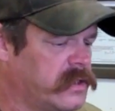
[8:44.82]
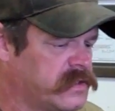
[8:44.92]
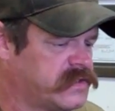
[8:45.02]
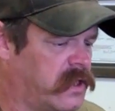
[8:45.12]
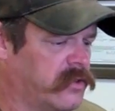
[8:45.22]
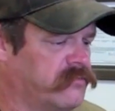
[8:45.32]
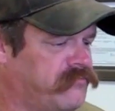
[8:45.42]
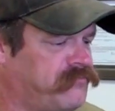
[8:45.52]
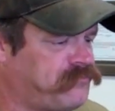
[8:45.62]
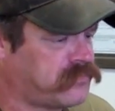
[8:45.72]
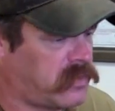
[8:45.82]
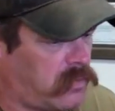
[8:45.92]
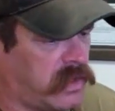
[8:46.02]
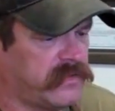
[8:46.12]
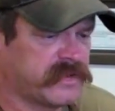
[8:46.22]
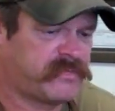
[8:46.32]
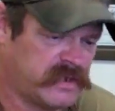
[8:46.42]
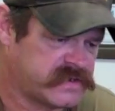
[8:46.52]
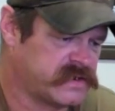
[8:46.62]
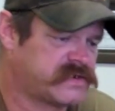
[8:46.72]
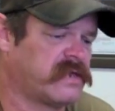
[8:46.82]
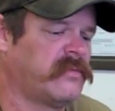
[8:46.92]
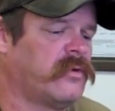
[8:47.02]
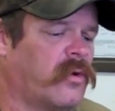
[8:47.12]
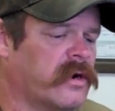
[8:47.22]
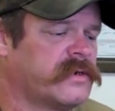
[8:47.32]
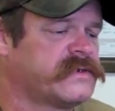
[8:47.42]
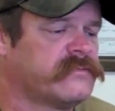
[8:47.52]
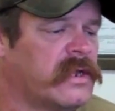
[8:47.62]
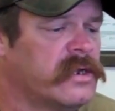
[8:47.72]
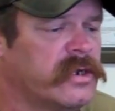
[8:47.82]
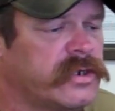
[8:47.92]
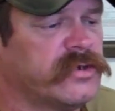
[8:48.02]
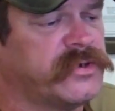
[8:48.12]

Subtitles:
So, the way this piston assembly works, you'll